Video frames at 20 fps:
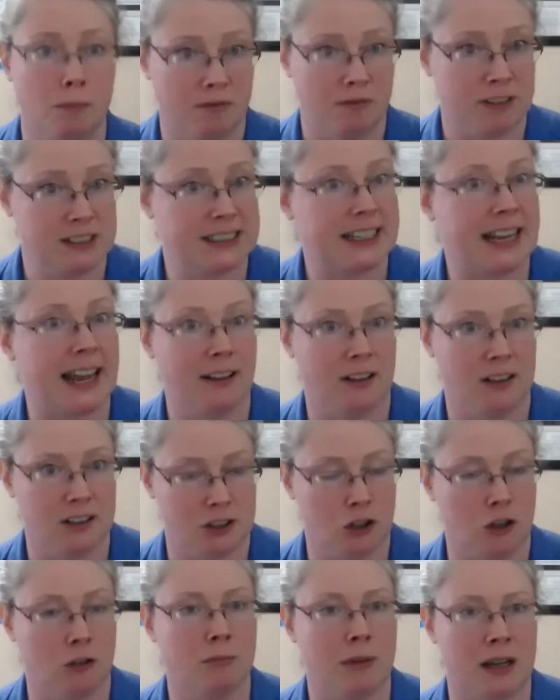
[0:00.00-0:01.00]

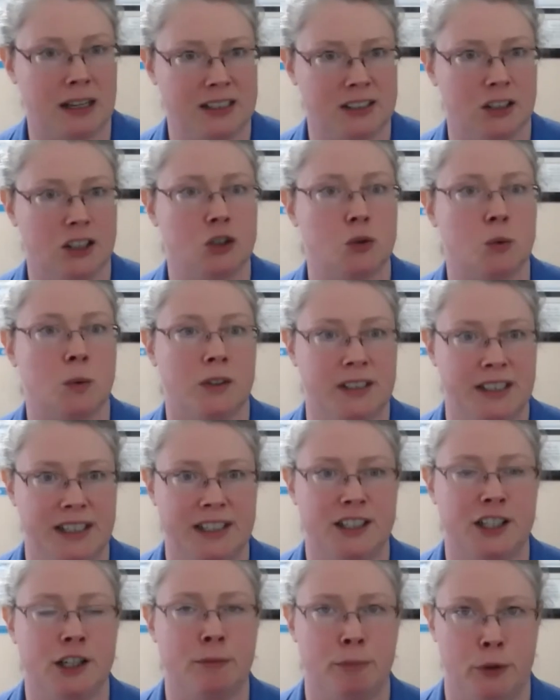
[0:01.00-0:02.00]
skeletal muscles will
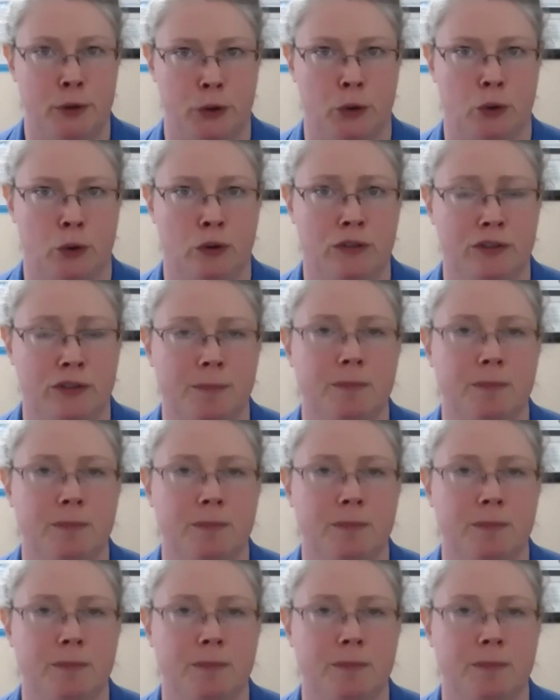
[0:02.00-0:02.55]
need to move.